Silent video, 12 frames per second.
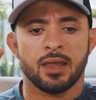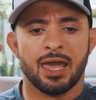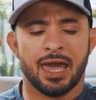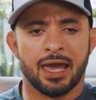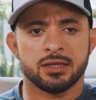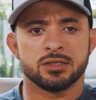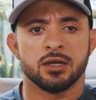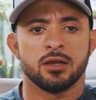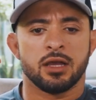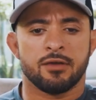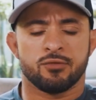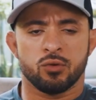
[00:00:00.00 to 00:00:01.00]
and
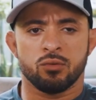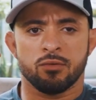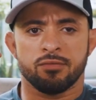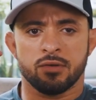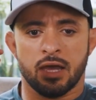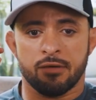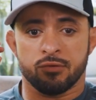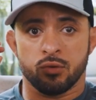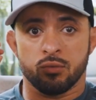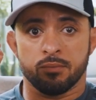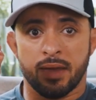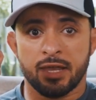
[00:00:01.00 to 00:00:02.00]
if
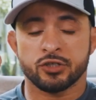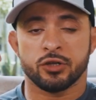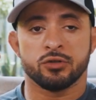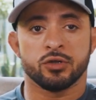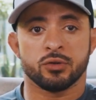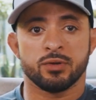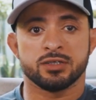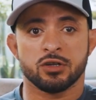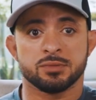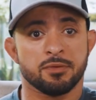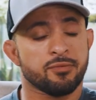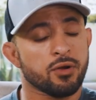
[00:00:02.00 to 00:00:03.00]
you make sure you do your
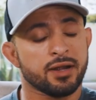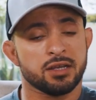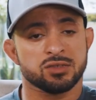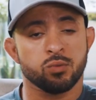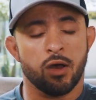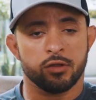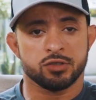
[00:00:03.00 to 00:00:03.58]
research beforehand as well